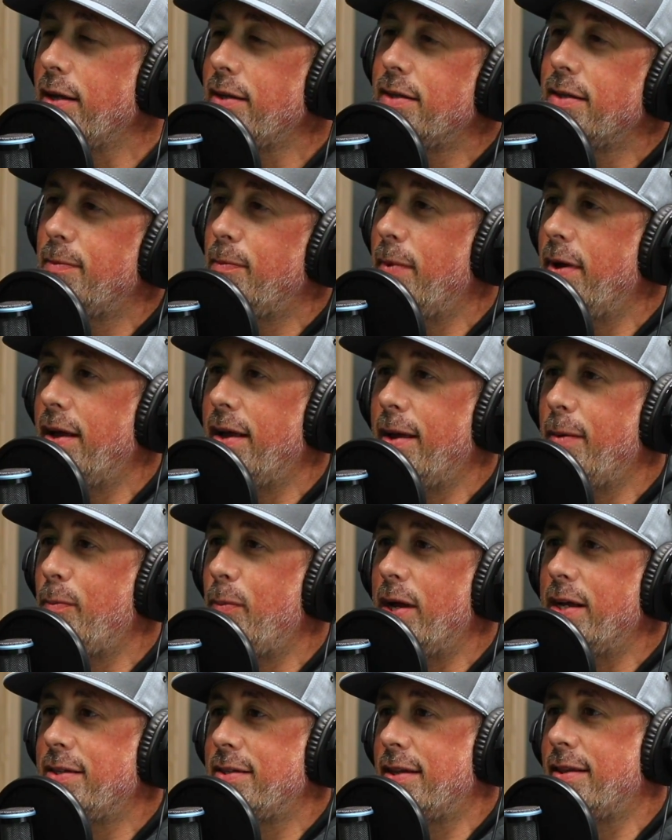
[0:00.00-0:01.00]
it
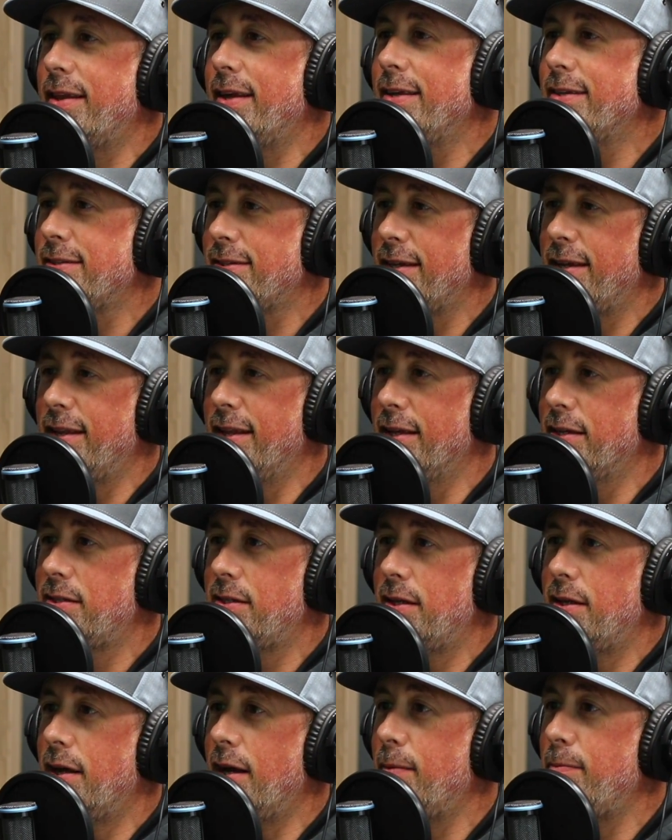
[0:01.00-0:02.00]
basically said,
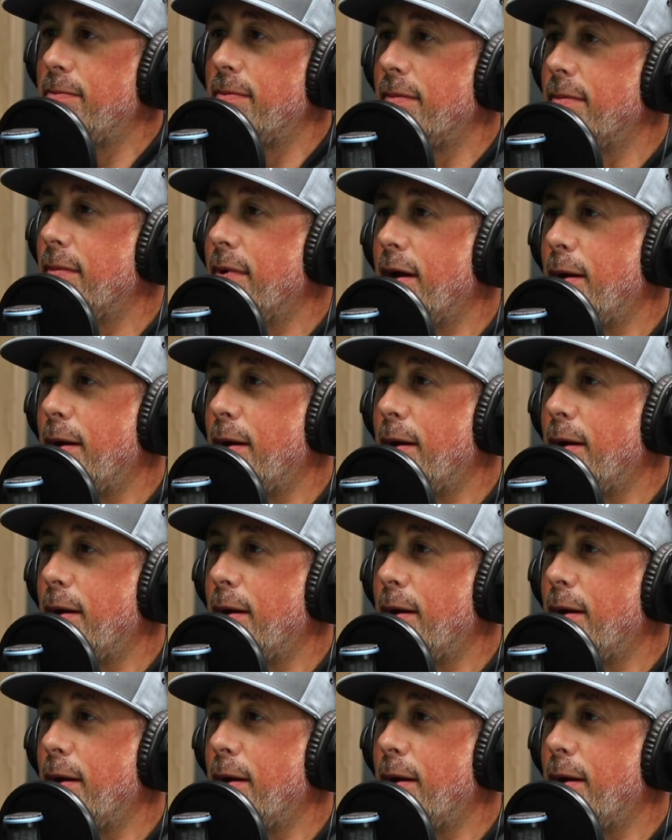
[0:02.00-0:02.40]
listen, I'm